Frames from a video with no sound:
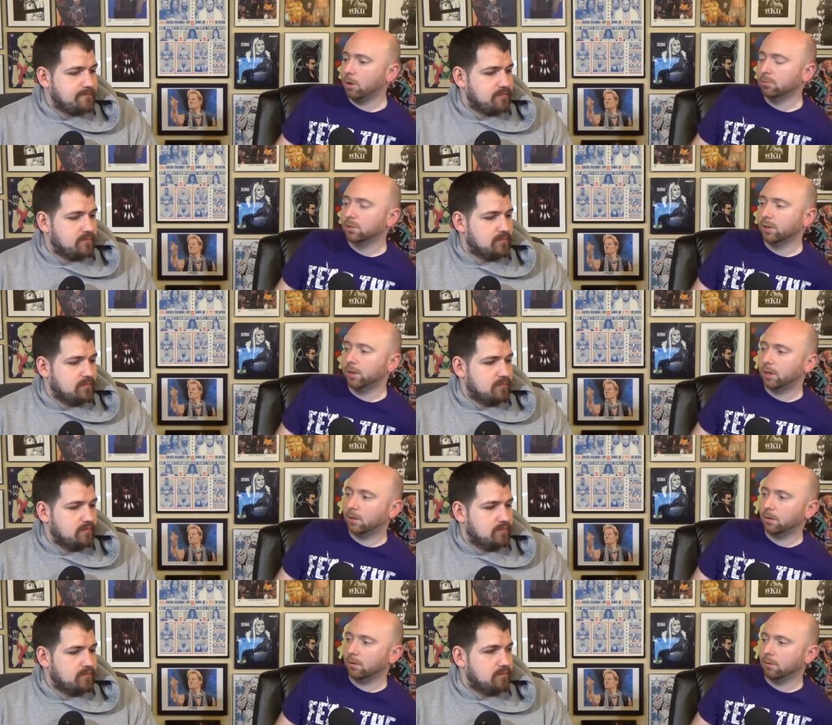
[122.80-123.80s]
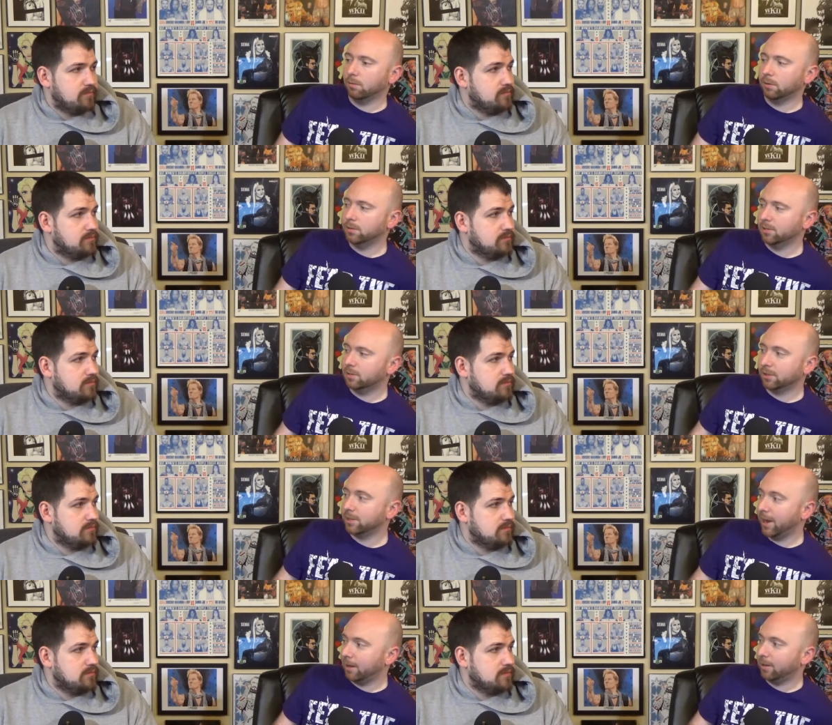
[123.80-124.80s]
Speaker 1: I was like, "This is
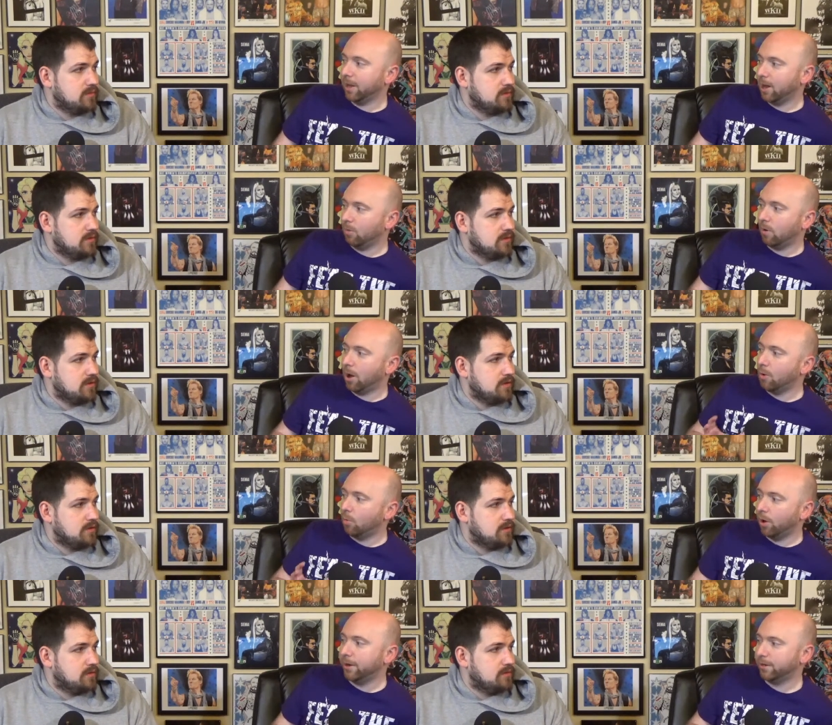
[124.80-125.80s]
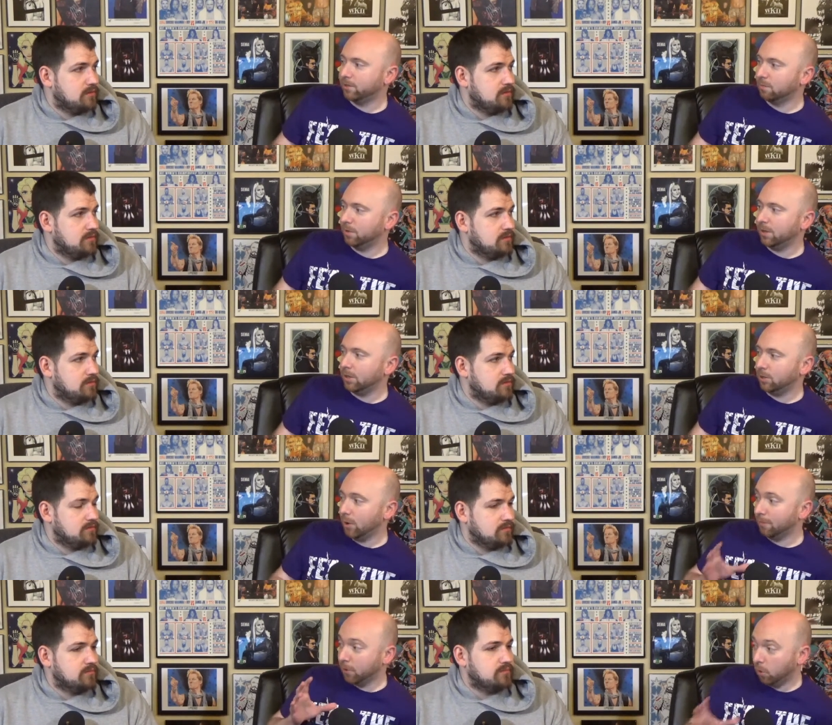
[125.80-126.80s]
exactly how I want it to be." You
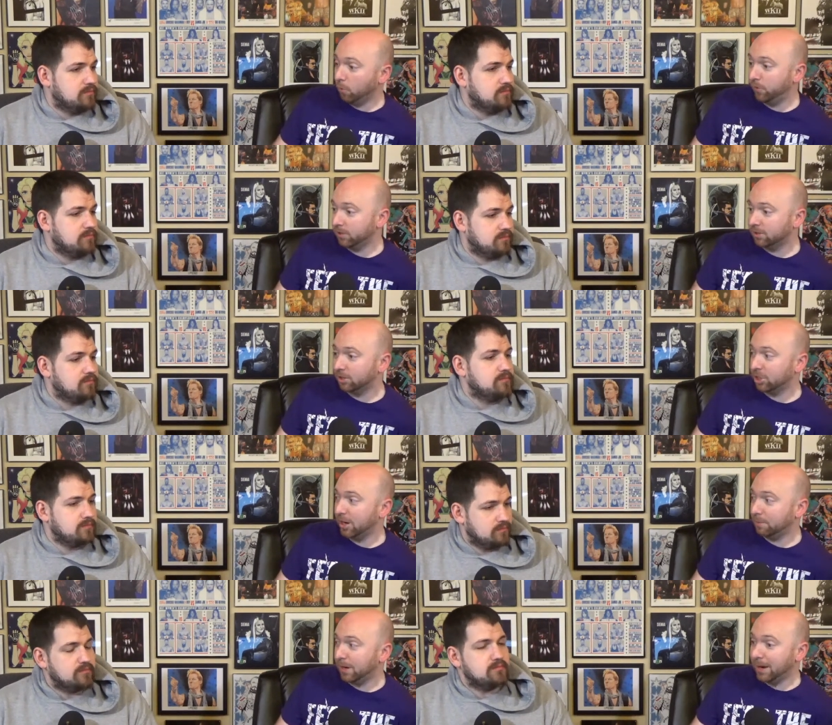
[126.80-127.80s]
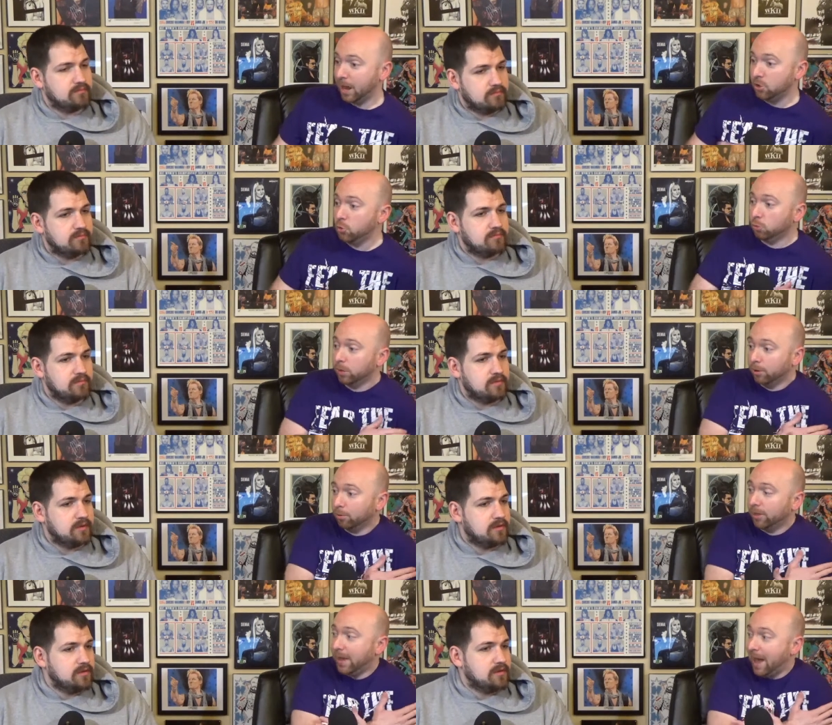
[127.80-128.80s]
have Kofi as the champion, and you
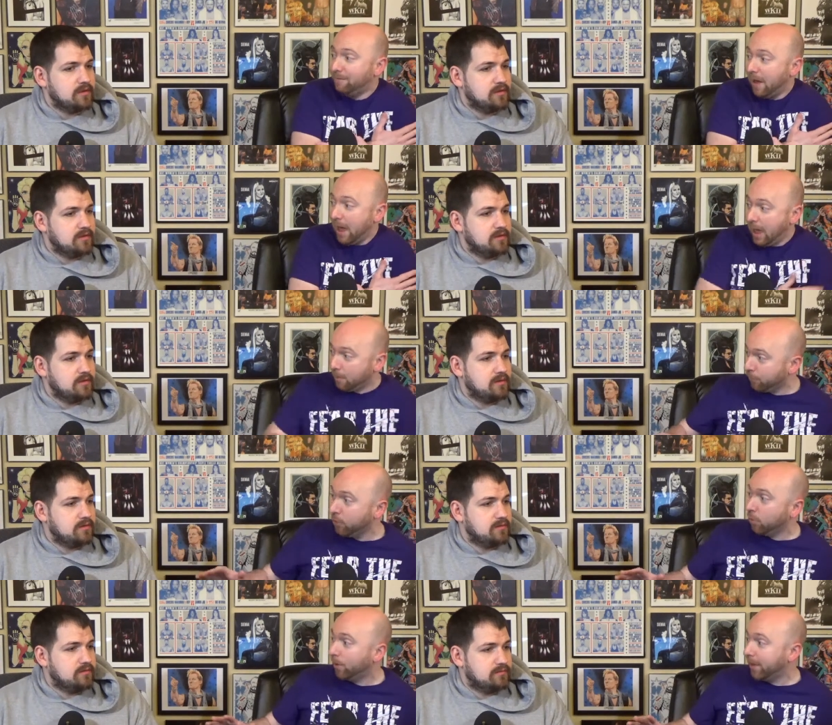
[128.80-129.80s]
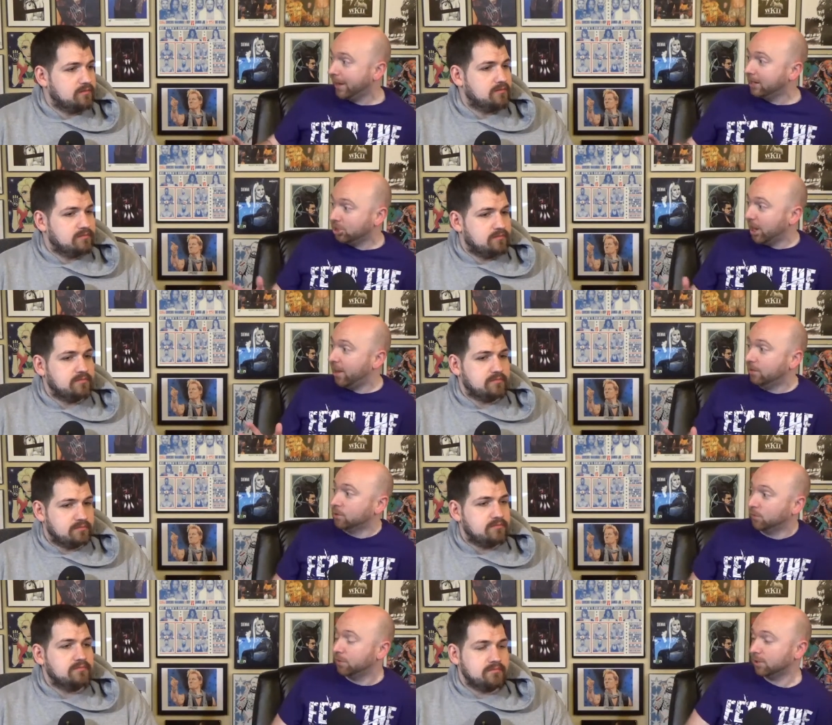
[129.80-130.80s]
literally have everyone that can
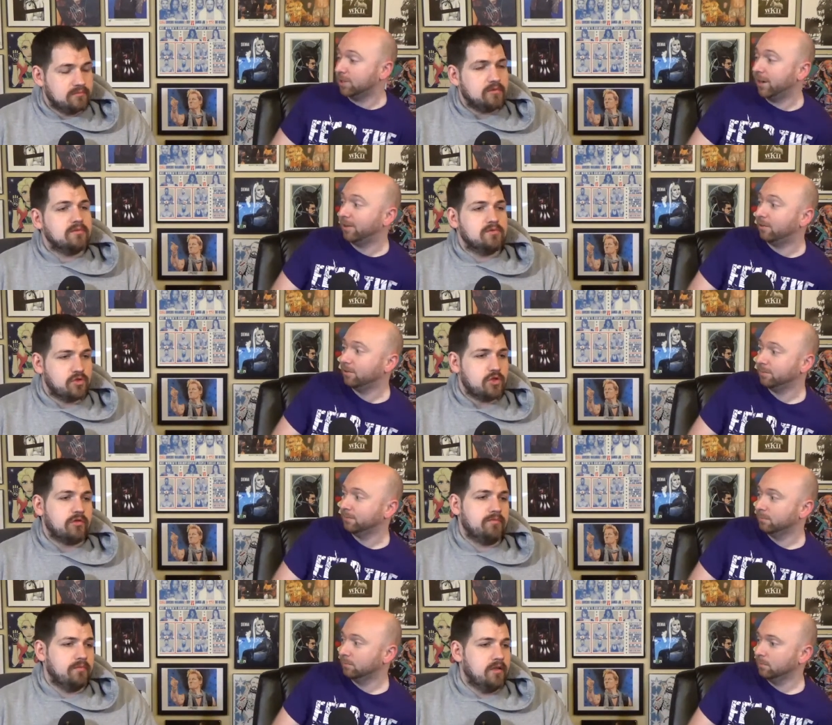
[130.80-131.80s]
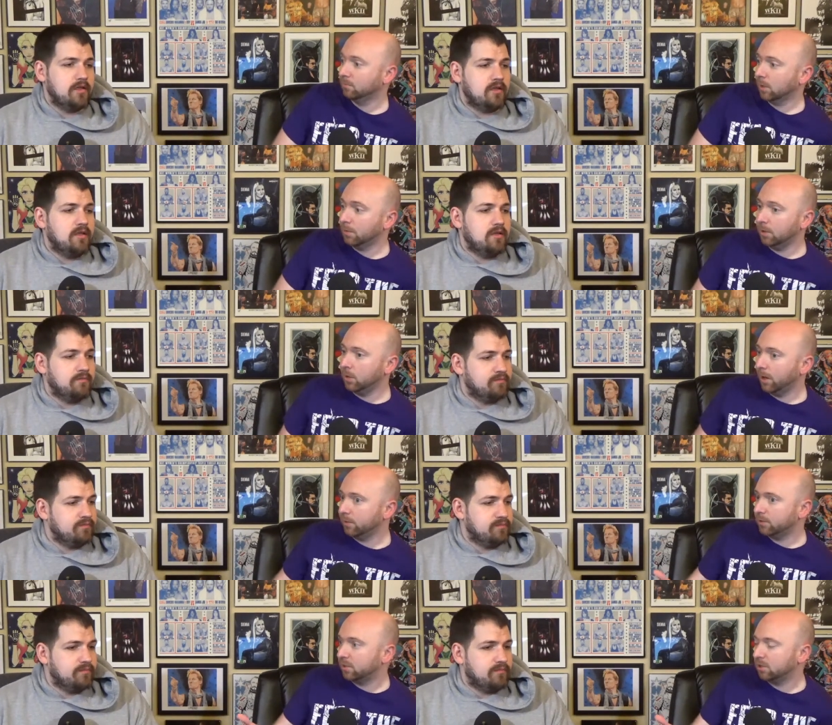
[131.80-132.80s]
challenge for this title. It's true. I mean, you had
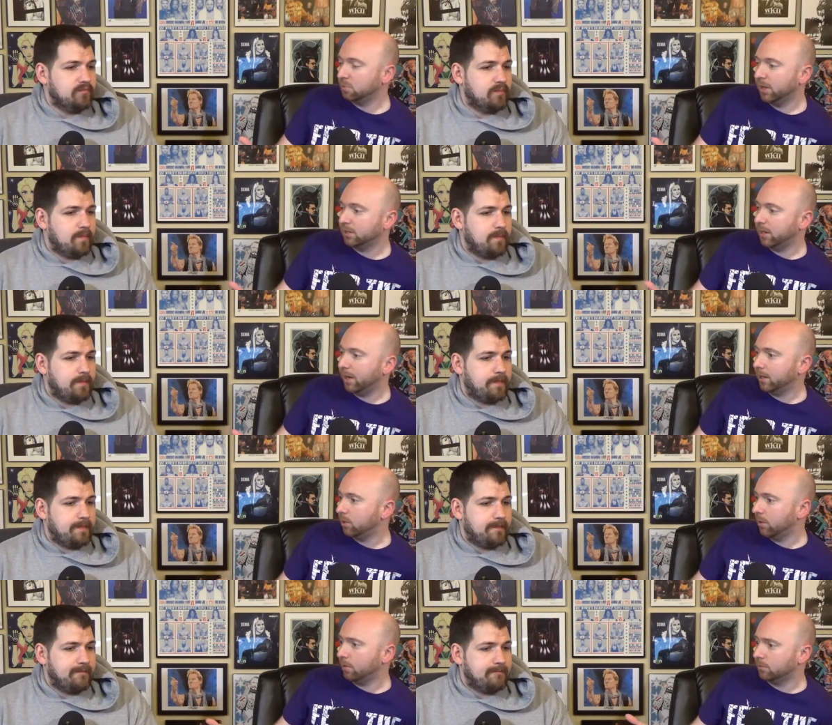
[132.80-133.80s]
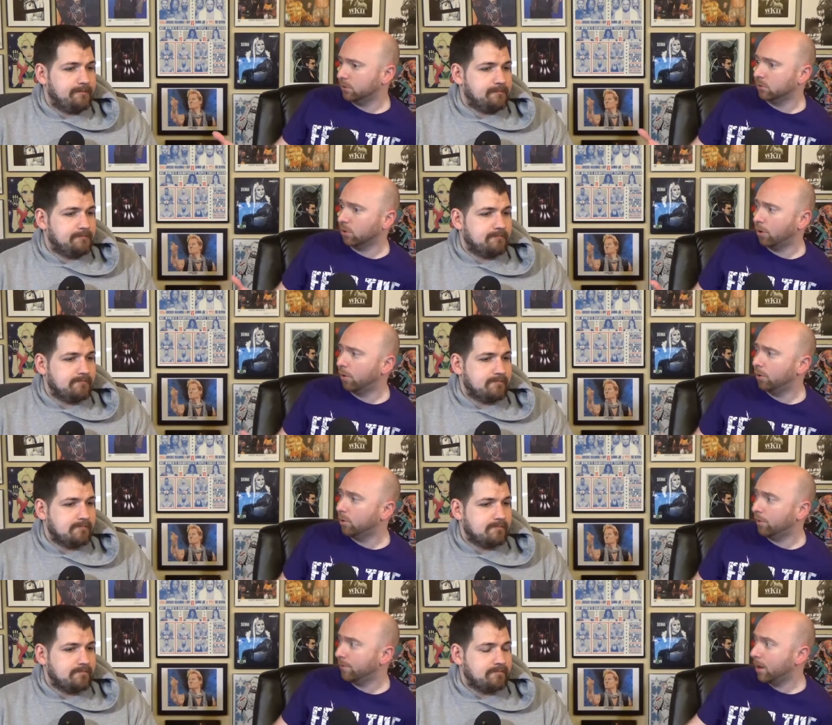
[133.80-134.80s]
the six man tag. You have Cesaro, you
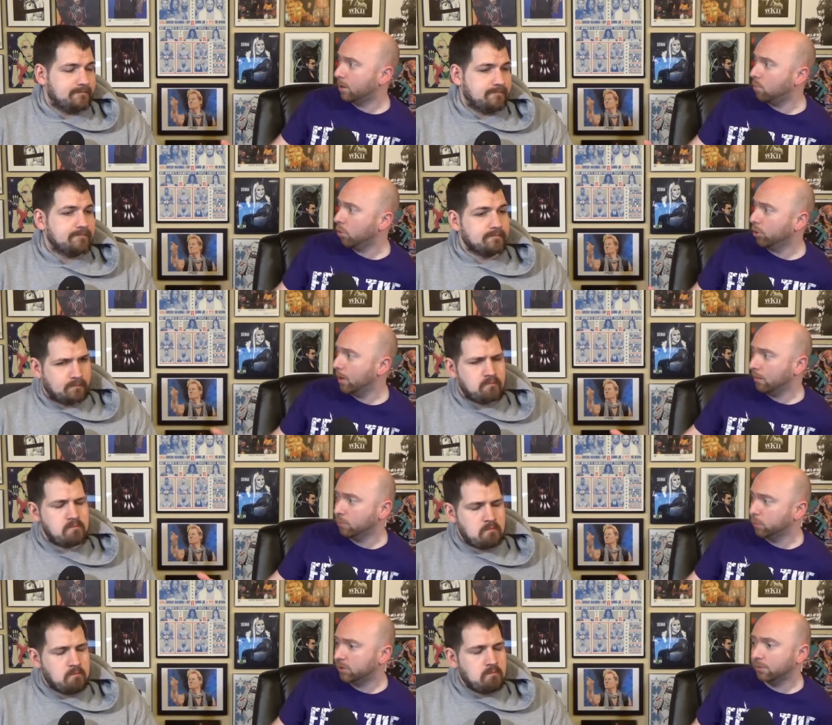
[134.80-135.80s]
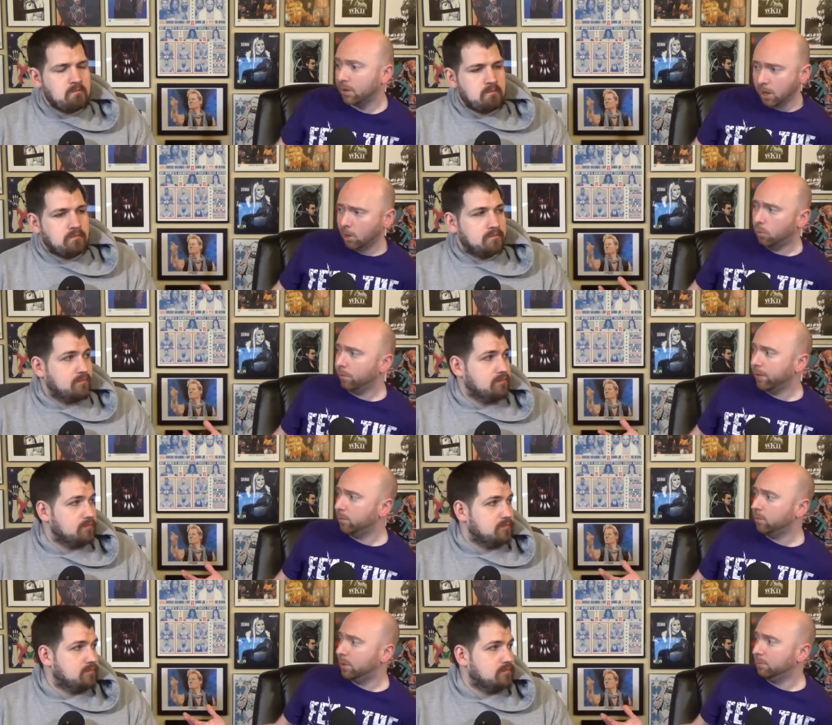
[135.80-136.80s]
have Nakamura, you have Rusev, and all of them would be